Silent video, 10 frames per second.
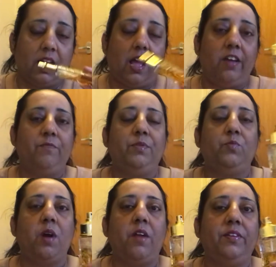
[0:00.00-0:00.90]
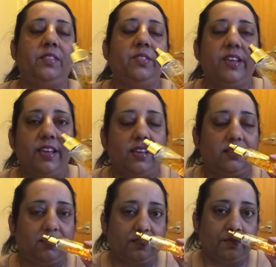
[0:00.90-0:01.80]
I've been wearing
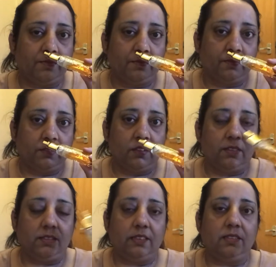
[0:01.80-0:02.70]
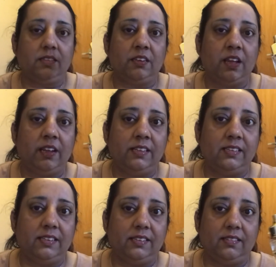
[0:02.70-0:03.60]
this since the
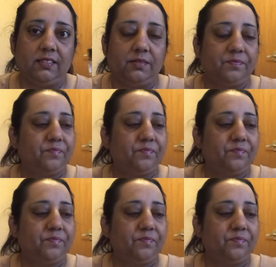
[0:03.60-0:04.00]
90s.